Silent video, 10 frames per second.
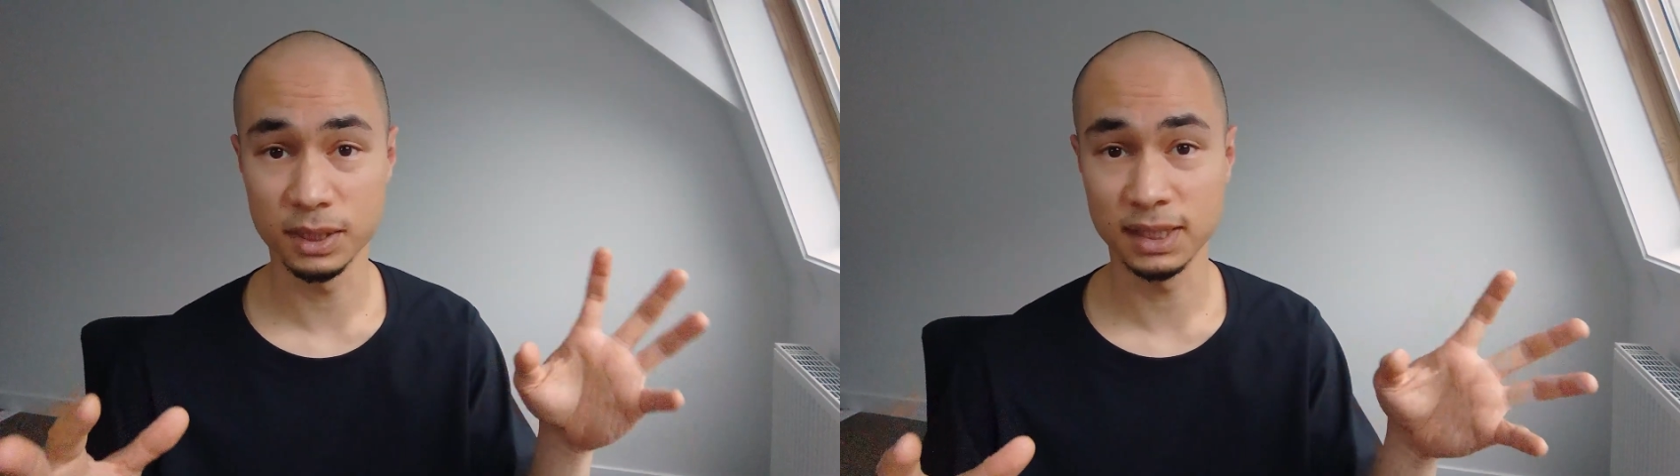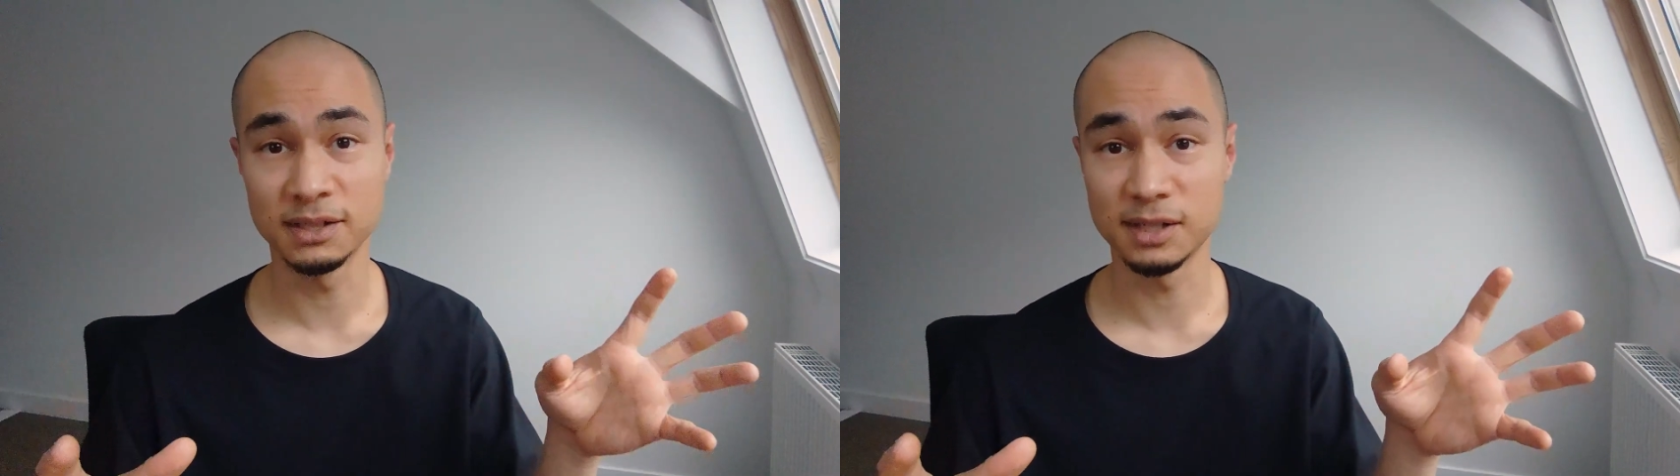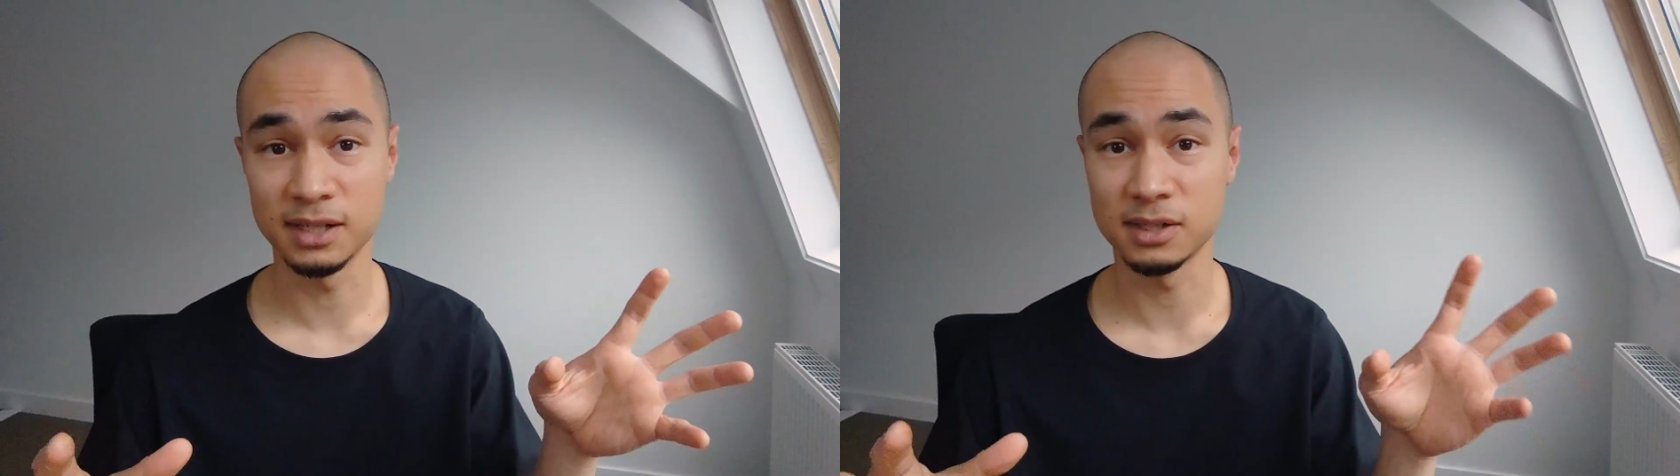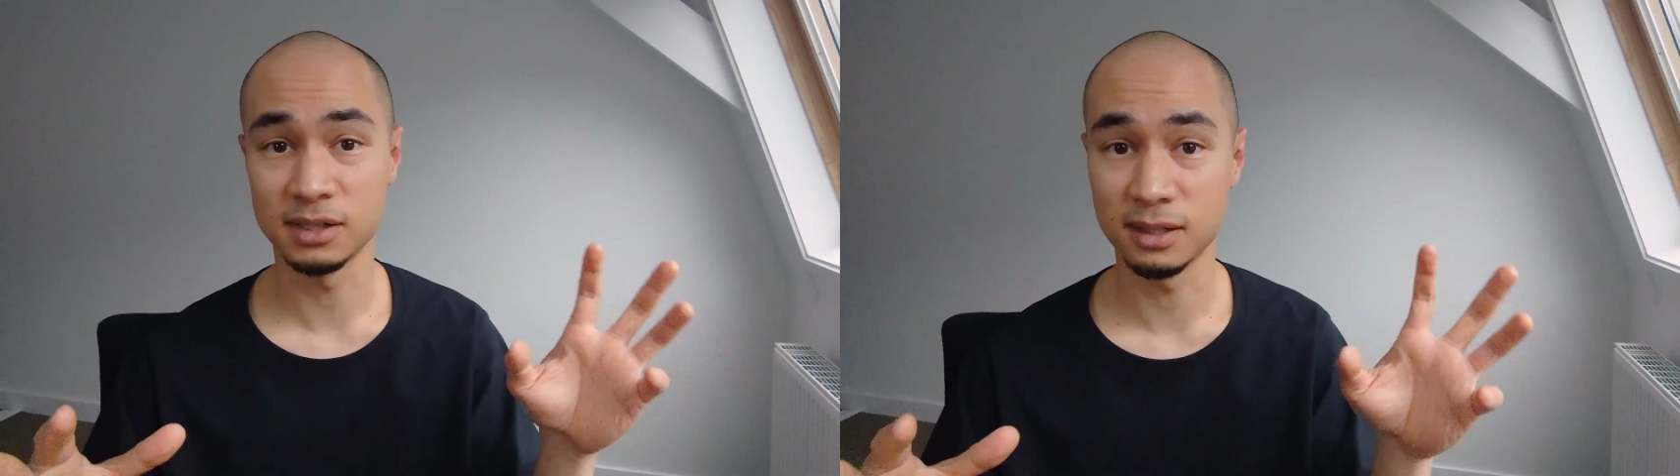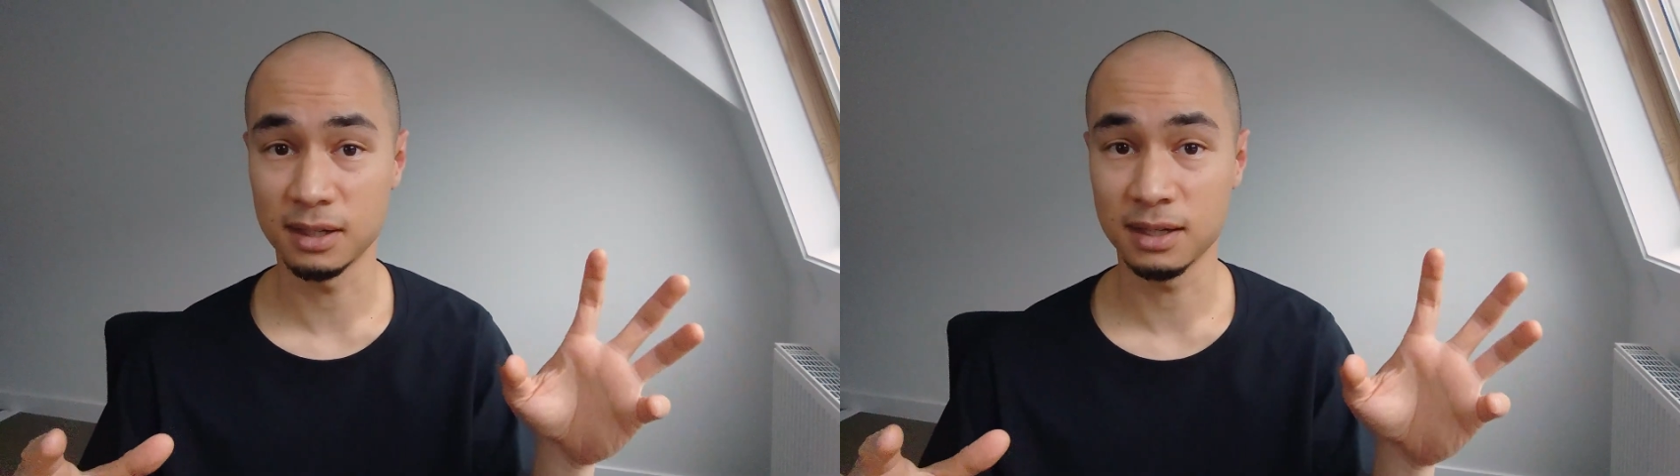
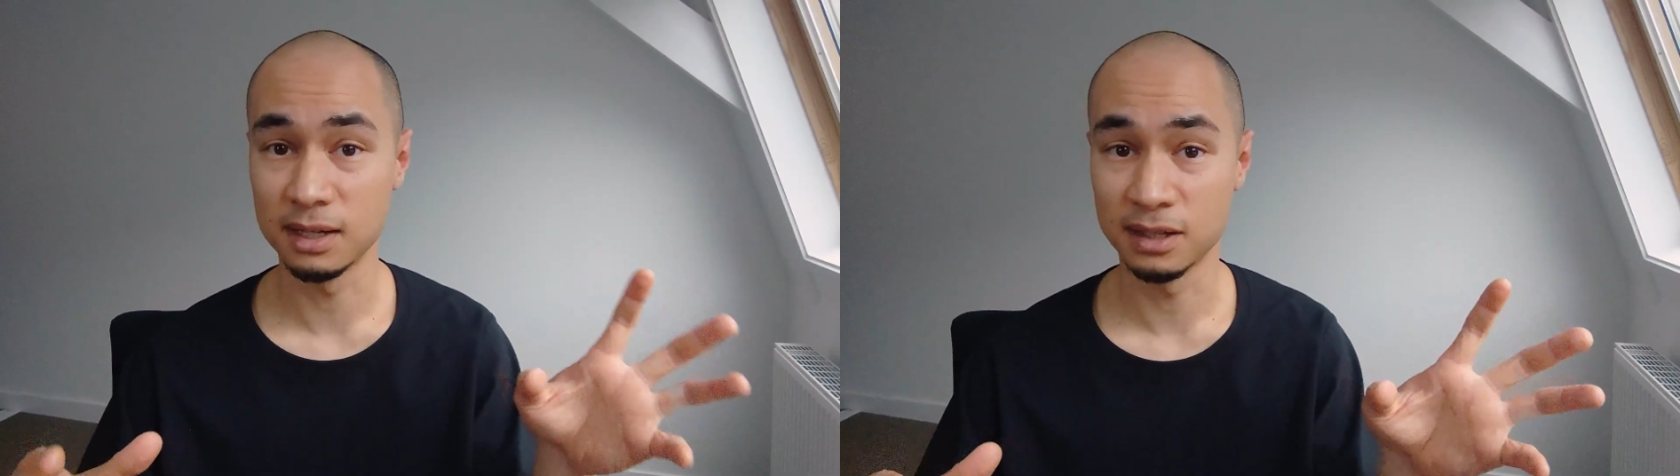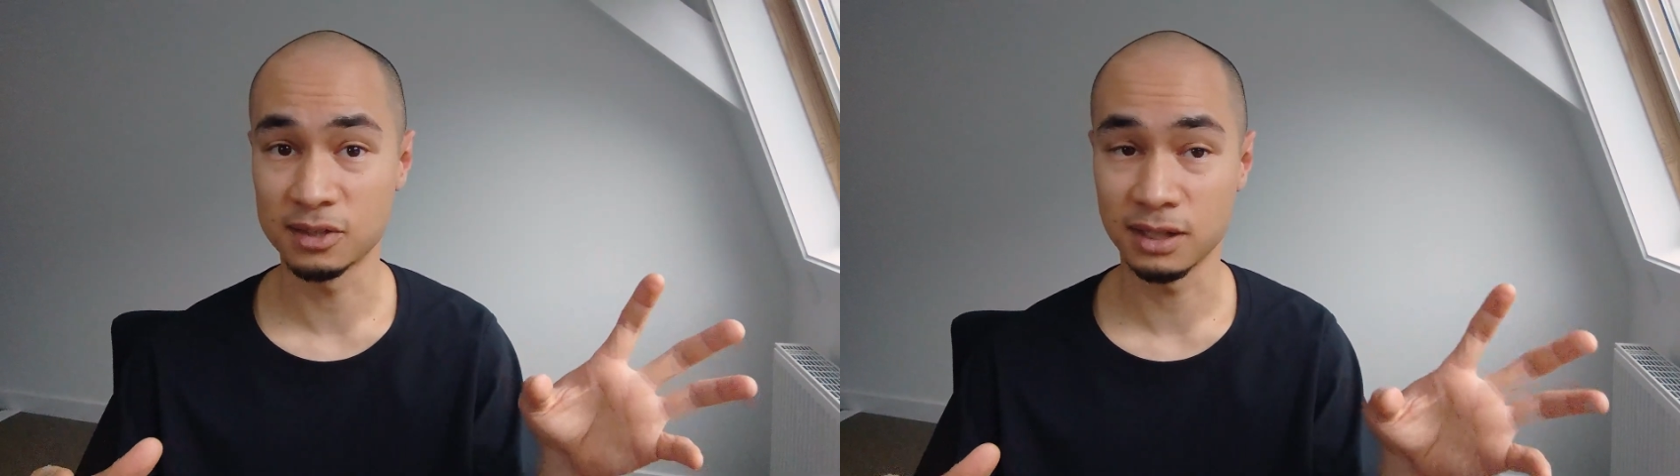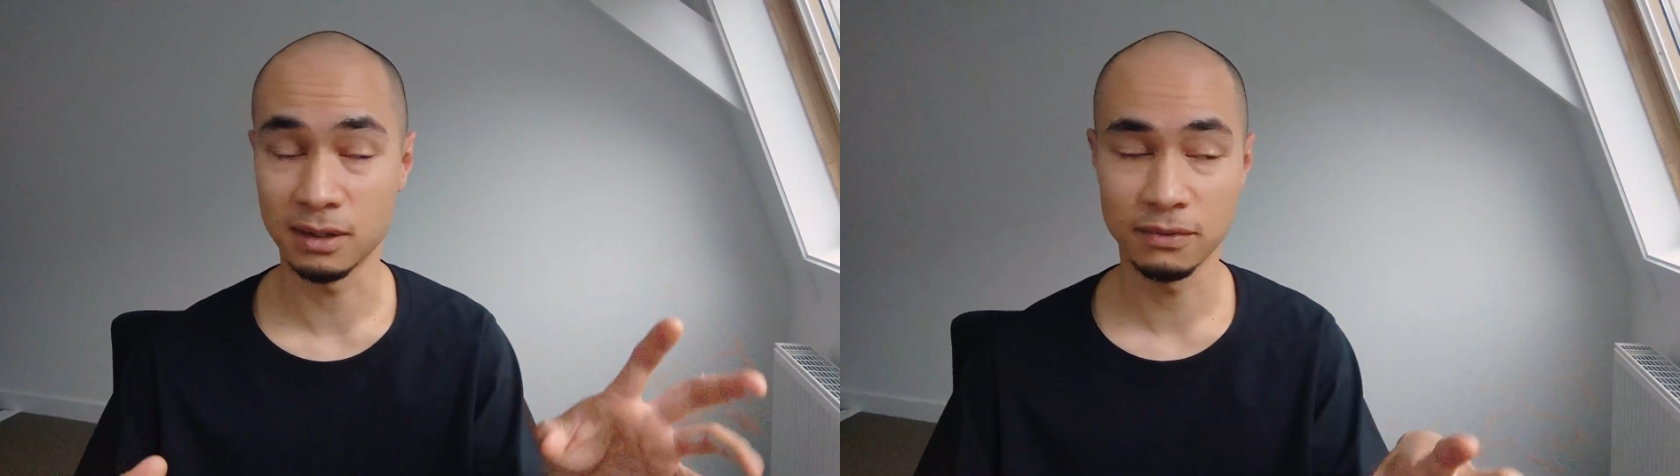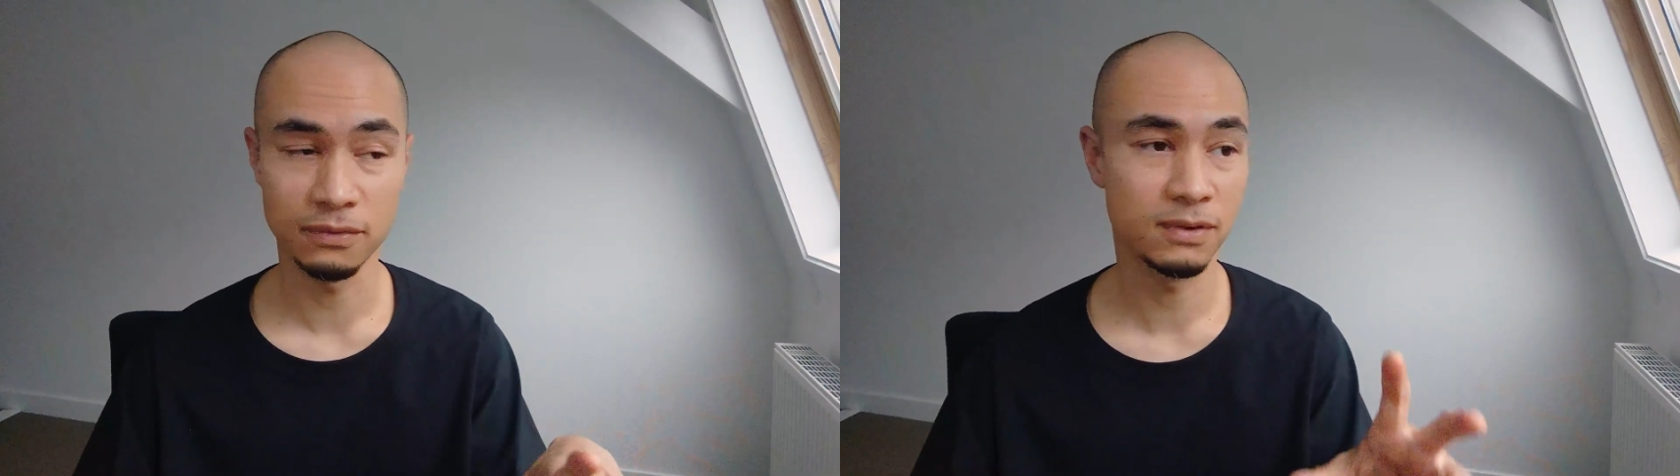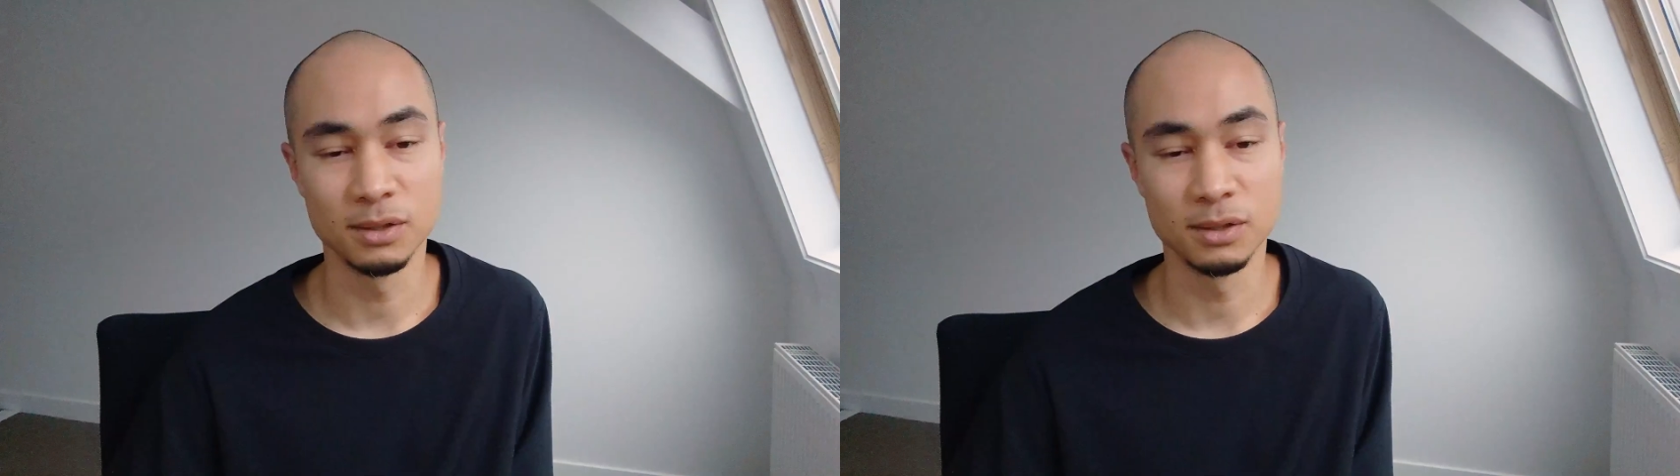realization in itself.